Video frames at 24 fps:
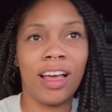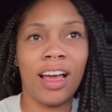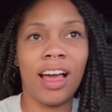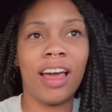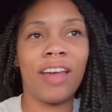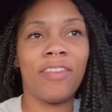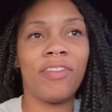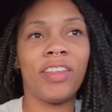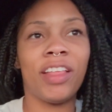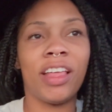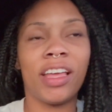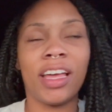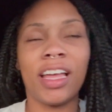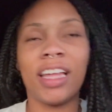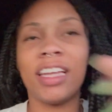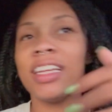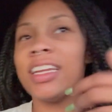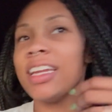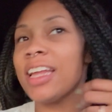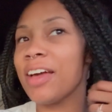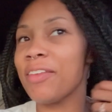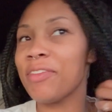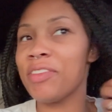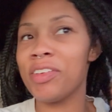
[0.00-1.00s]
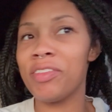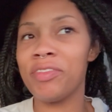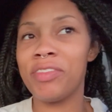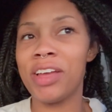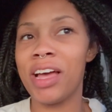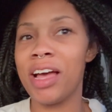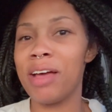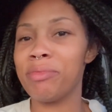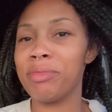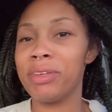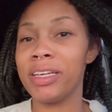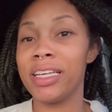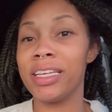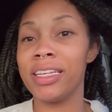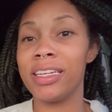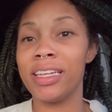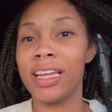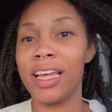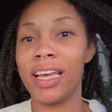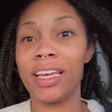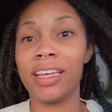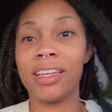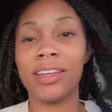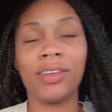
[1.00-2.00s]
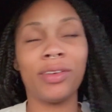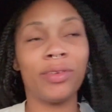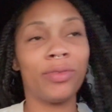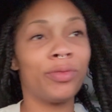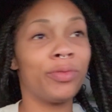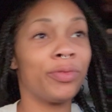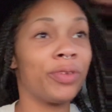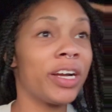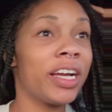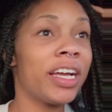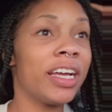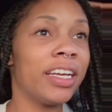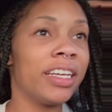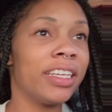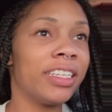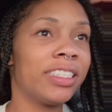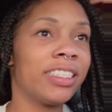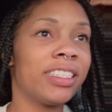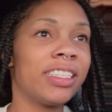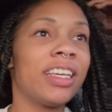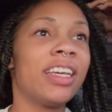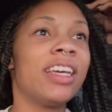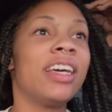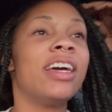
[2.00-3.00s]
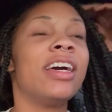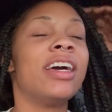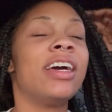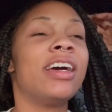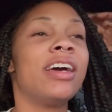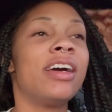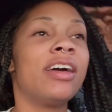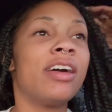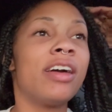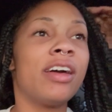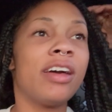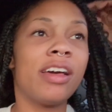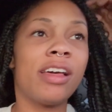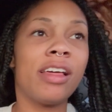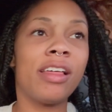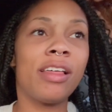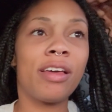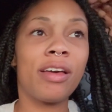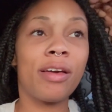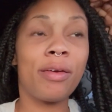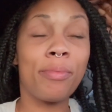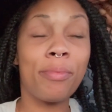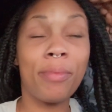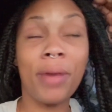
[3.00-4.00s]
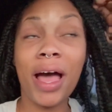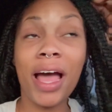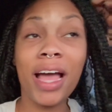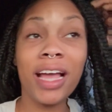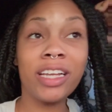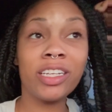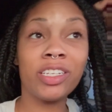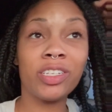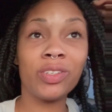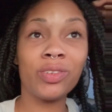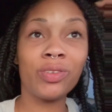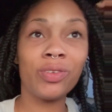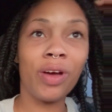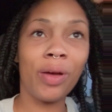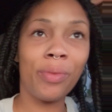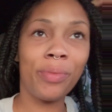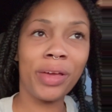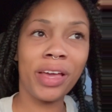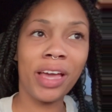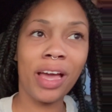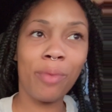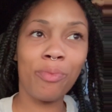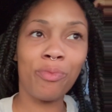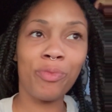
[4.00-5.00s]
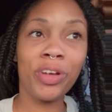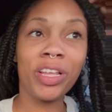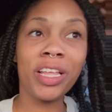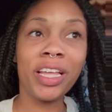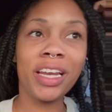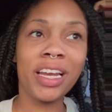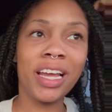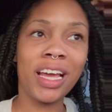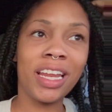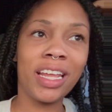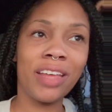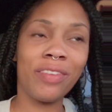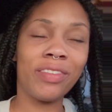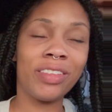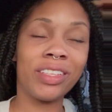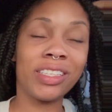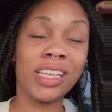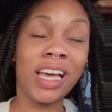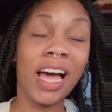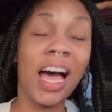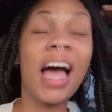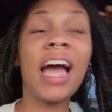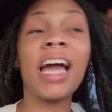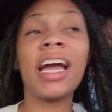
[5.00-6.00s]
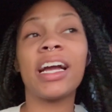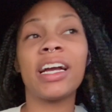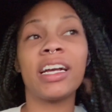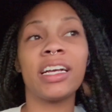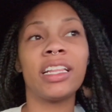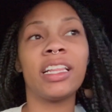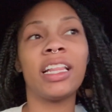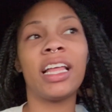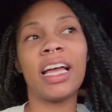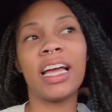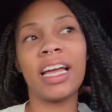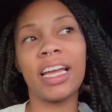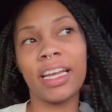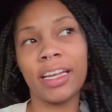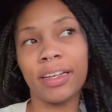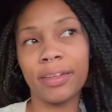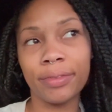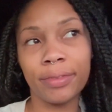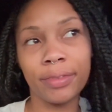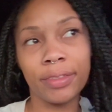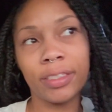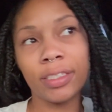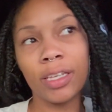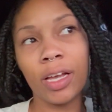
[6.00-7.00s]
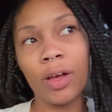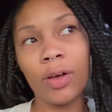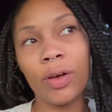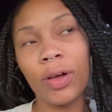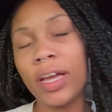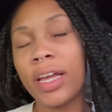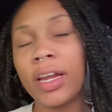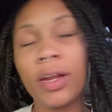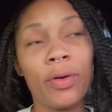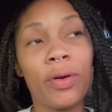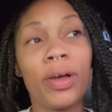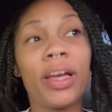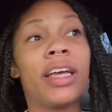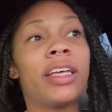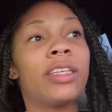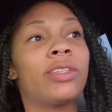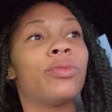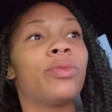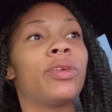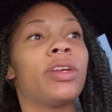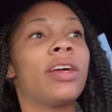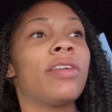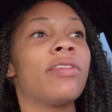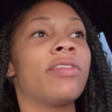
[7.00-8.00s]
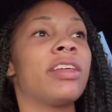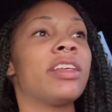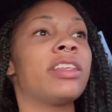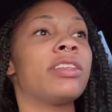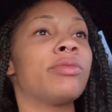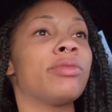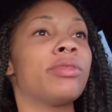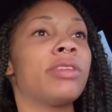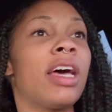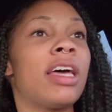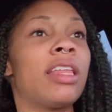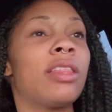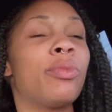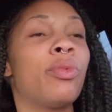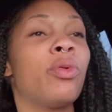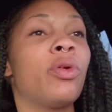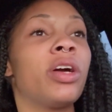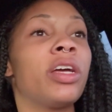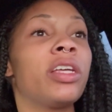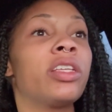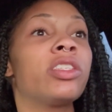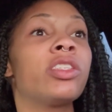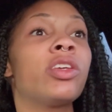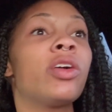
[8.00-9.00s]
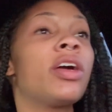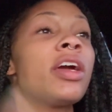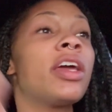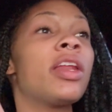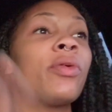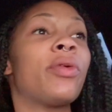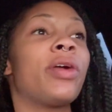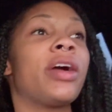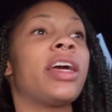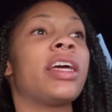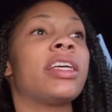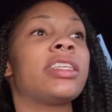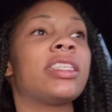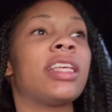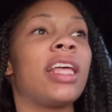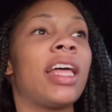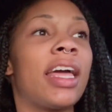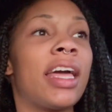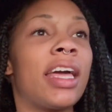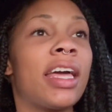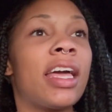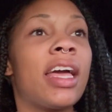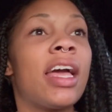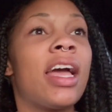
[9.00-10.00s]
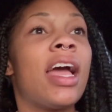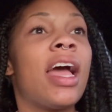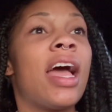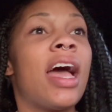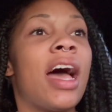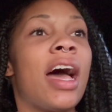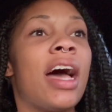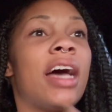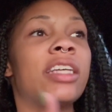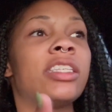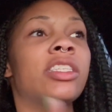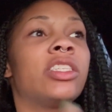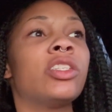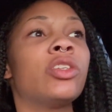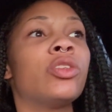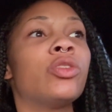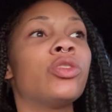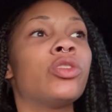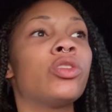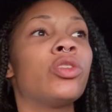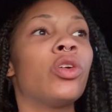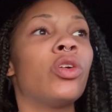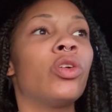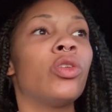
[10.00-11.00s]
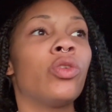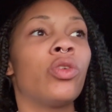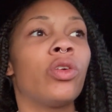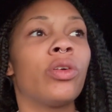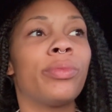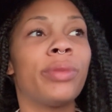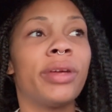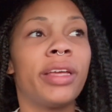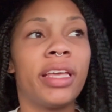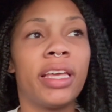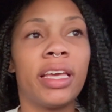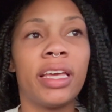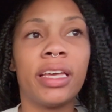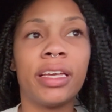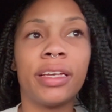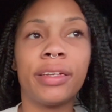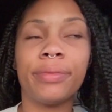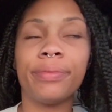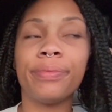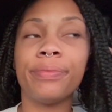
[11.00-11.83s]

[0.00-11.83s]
I feel like I didn't have enough time to get like rest. Mind you, I mean, I'm really not even tired. Like, so, anyways, whatever. That's beside the point. So, anyways, like, I snoozed the alarm again,